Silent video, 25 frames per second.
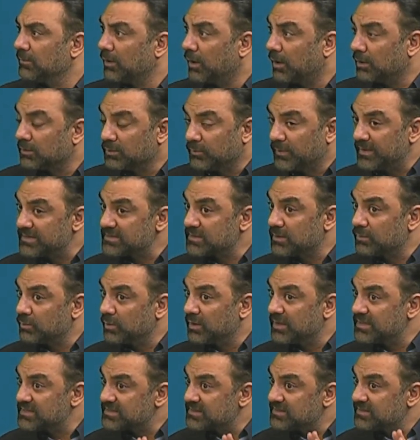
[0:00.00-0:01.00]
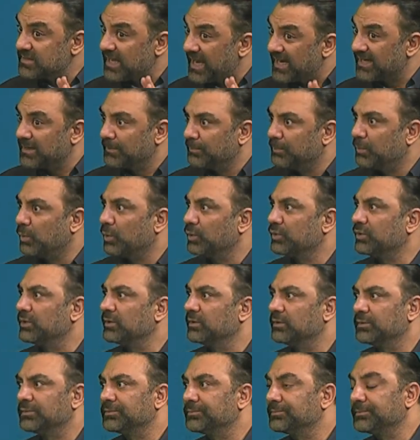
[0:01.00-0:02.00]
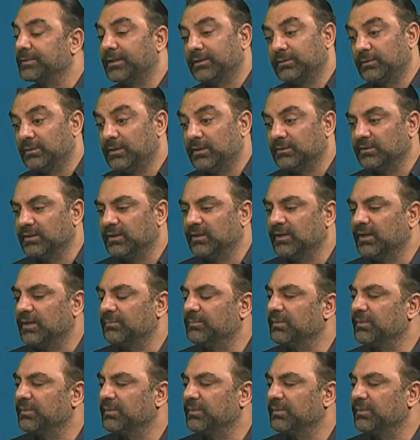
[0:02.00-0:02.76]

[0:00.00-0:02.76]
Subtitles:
or the Western world is that important that nothing can